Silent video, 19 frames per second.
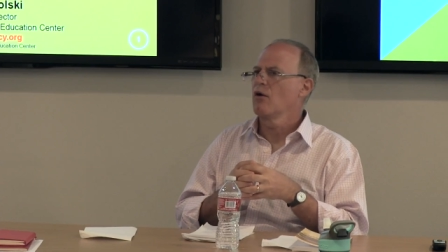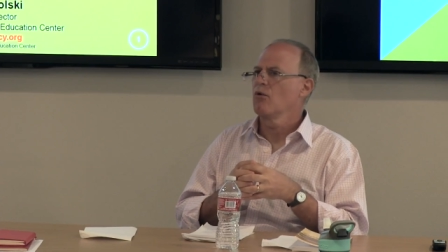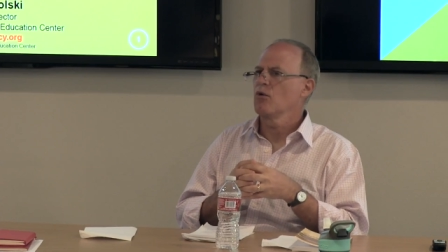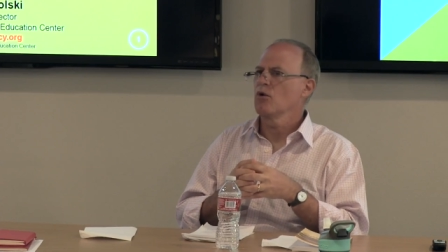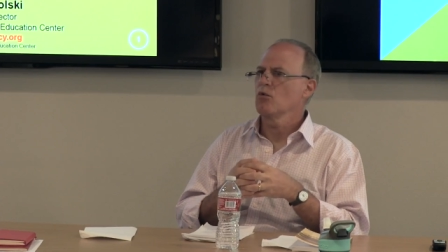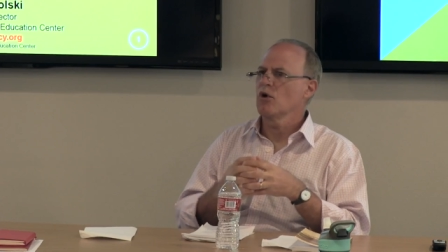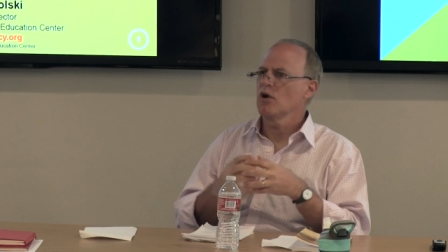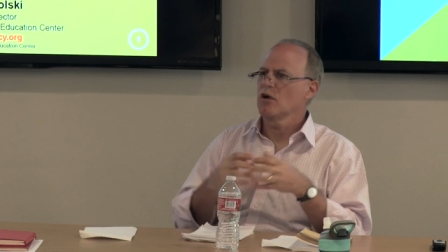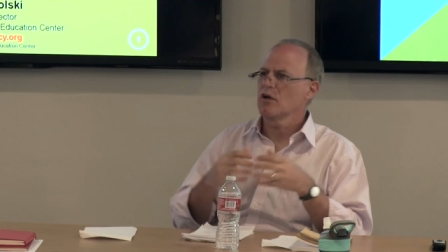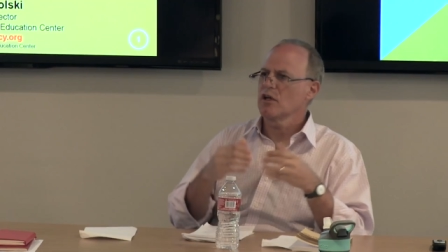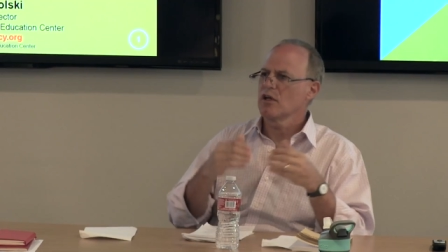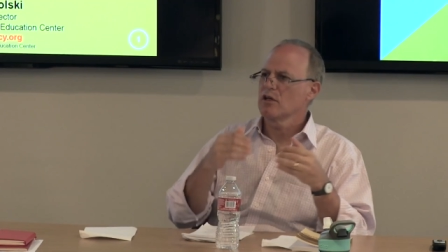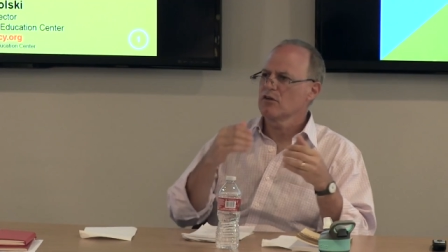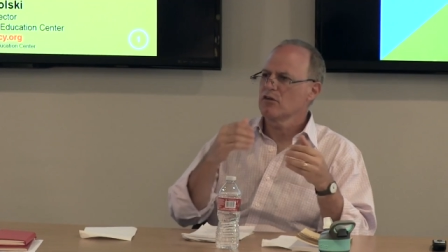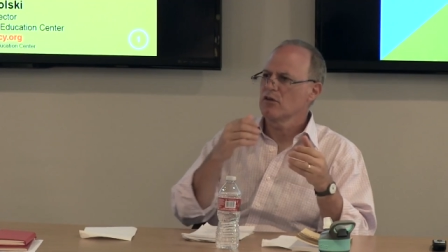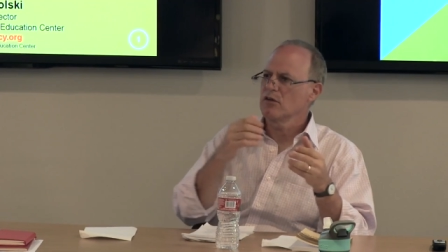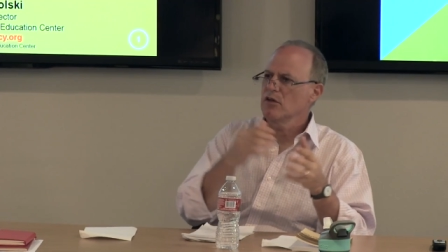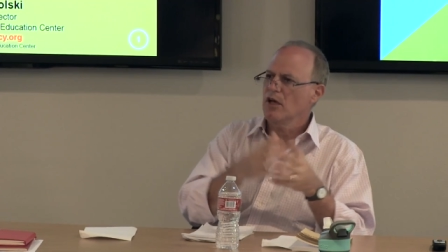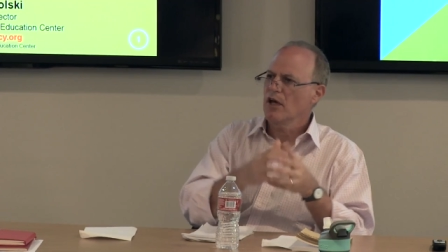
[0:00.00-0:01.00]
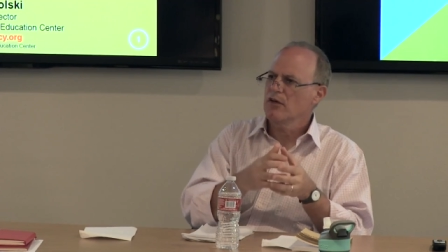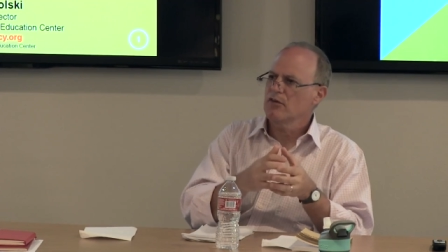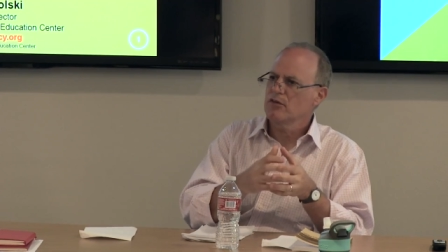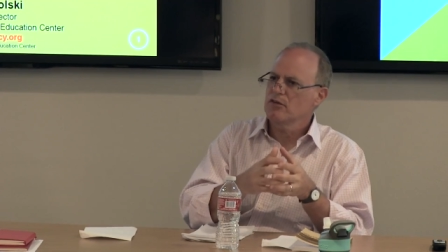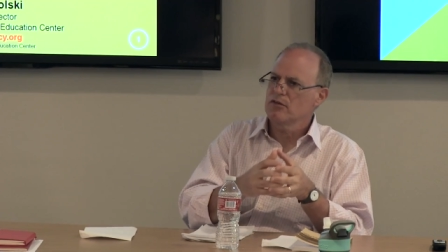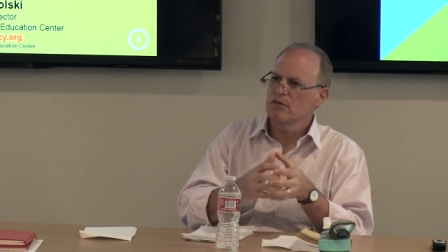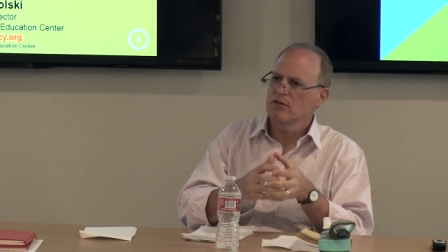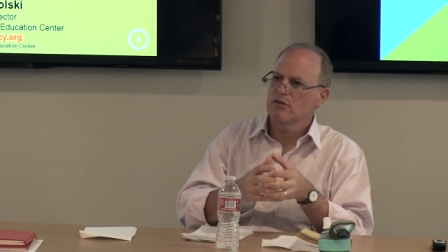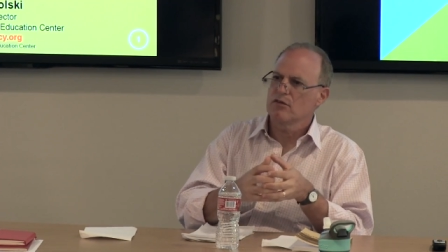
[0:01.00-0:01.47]
We want to get to
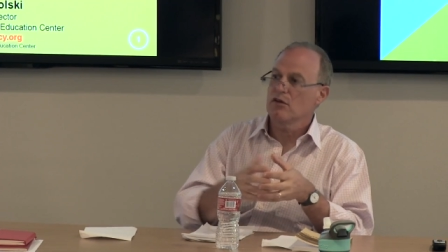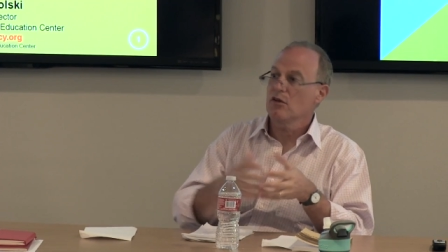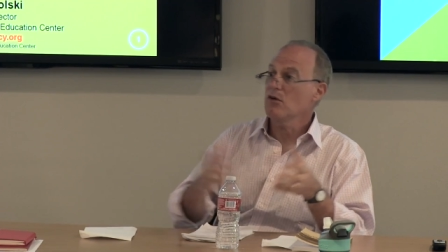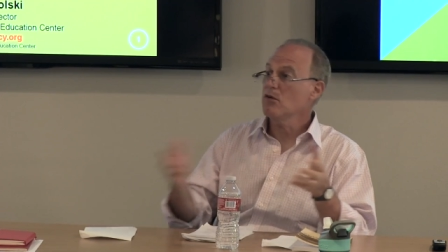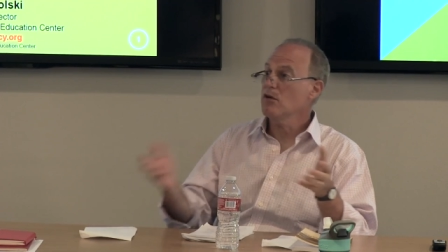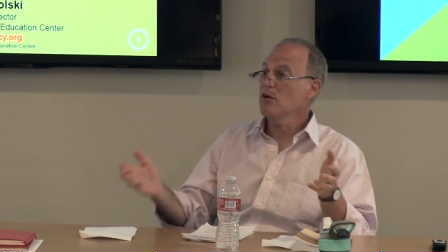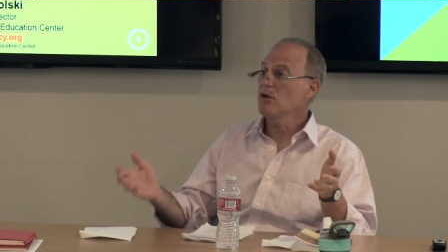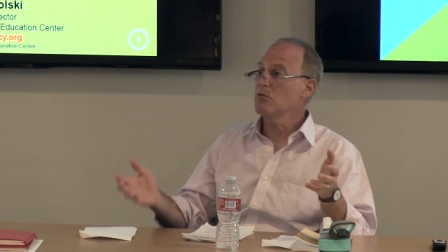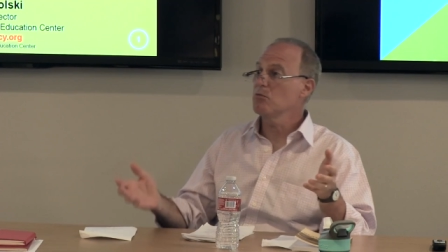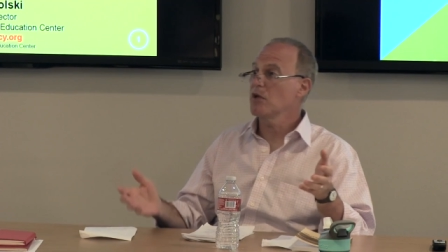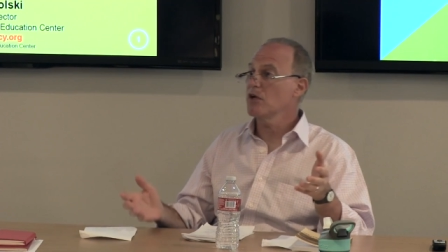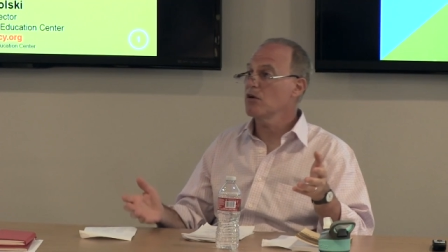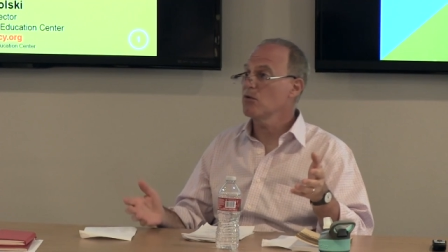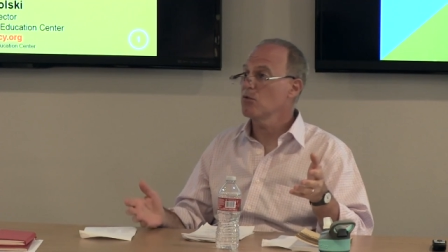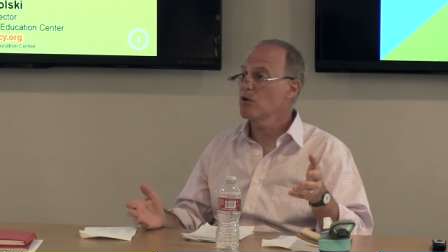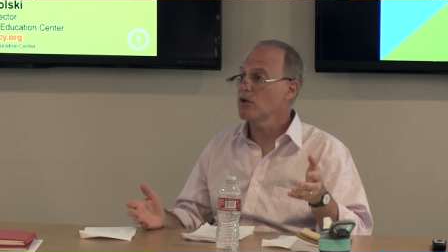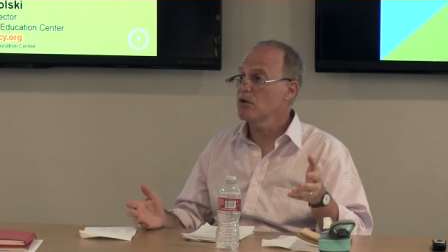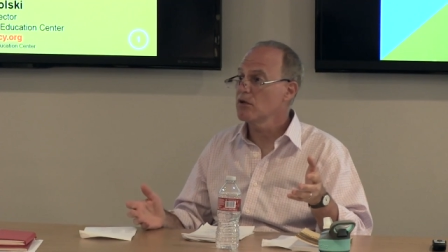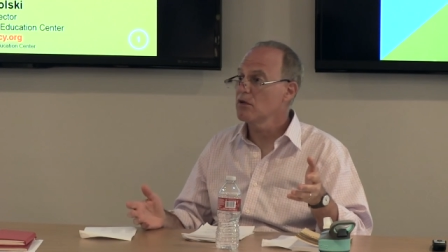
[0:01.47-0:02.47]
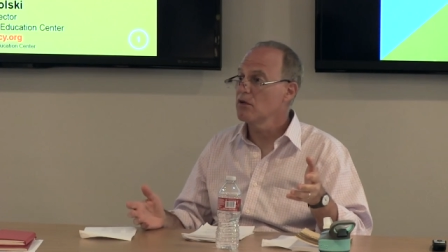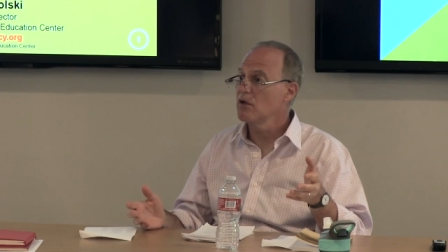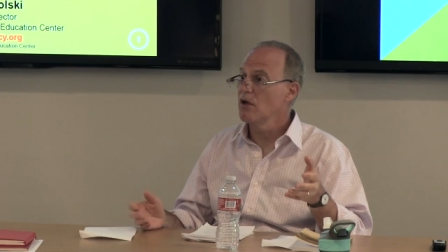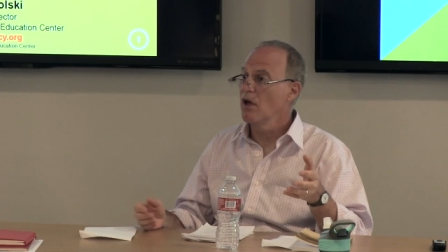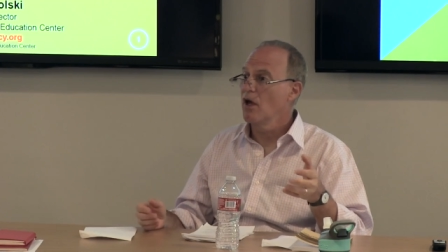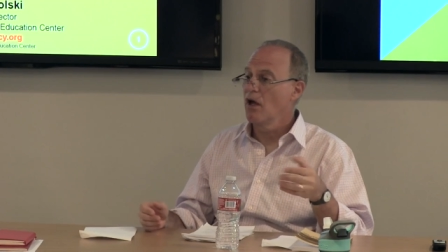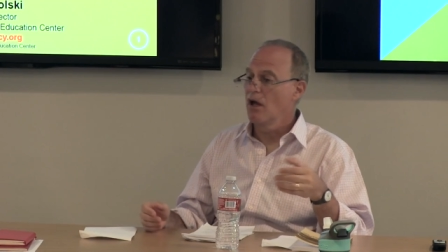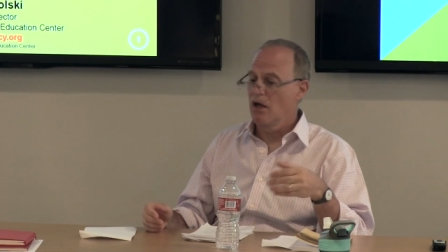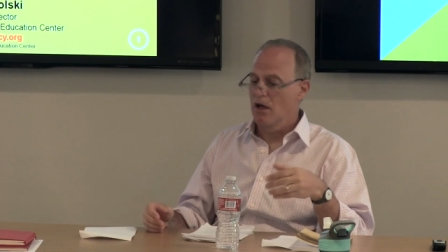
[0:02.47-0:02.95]
yes. You don't need them anyway.
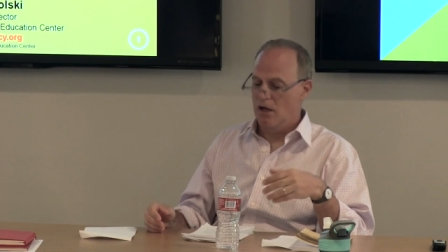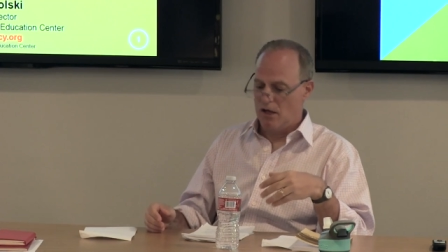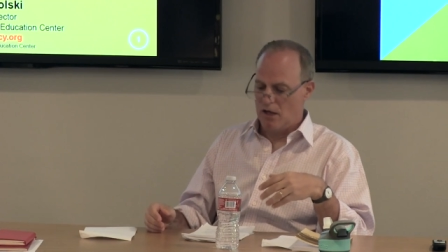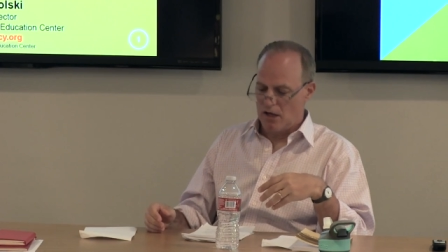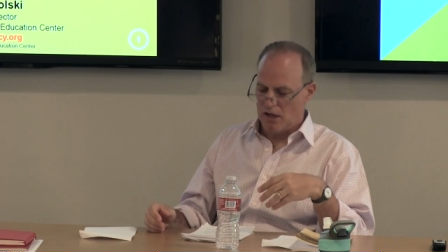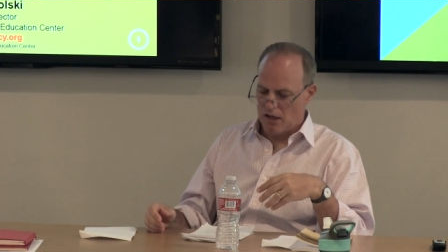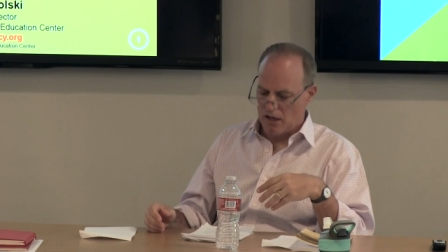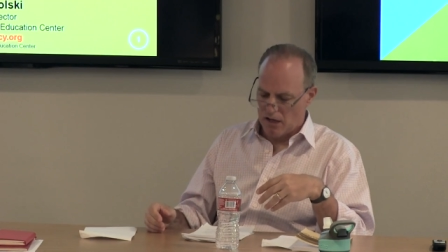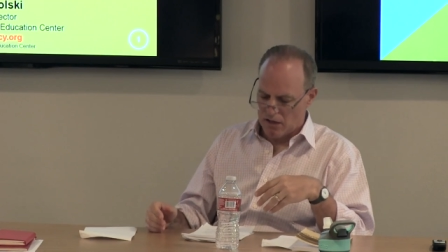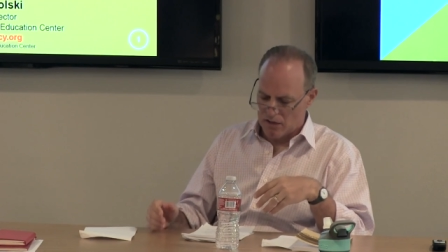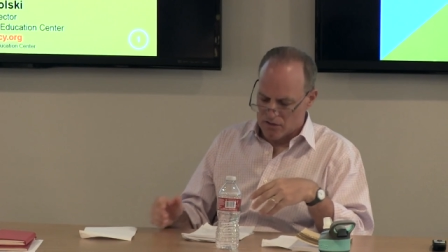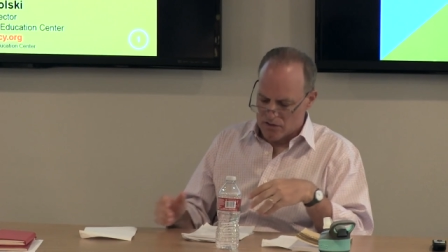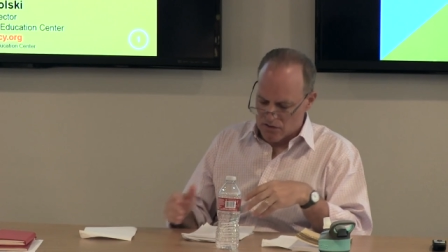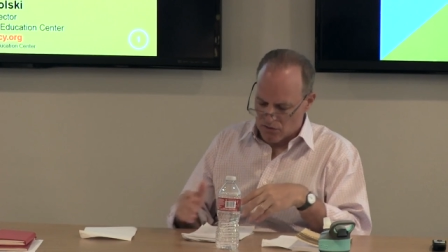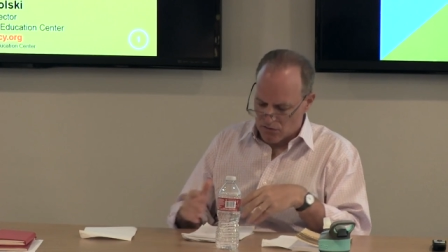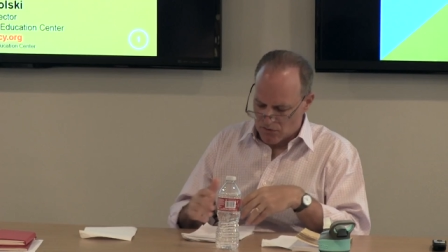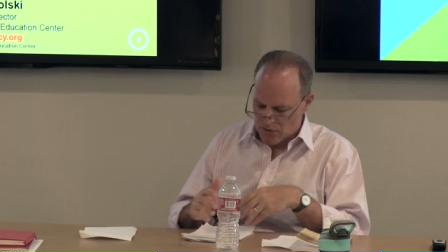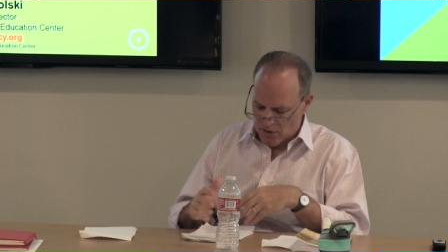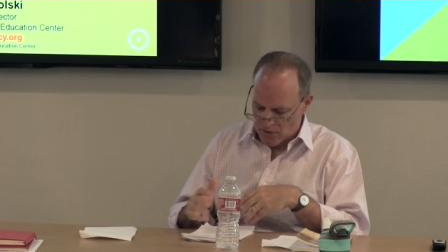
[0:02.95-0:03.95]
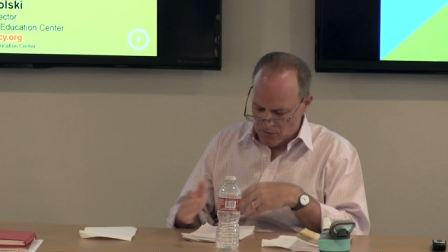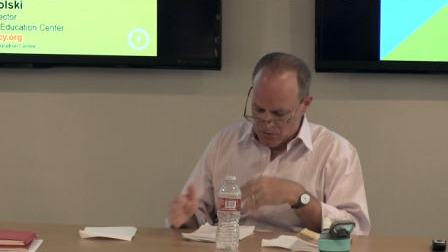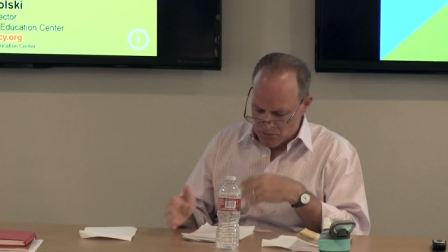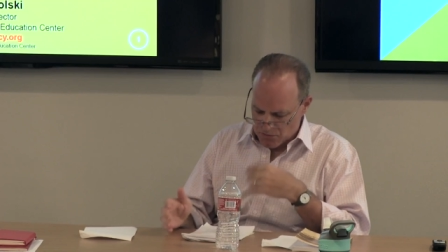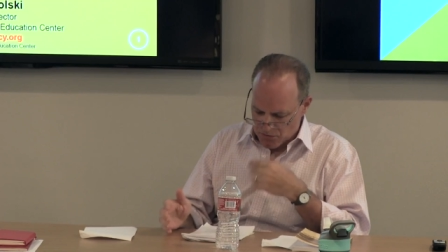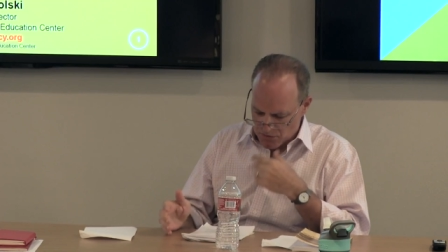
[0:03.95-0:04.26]
And so that was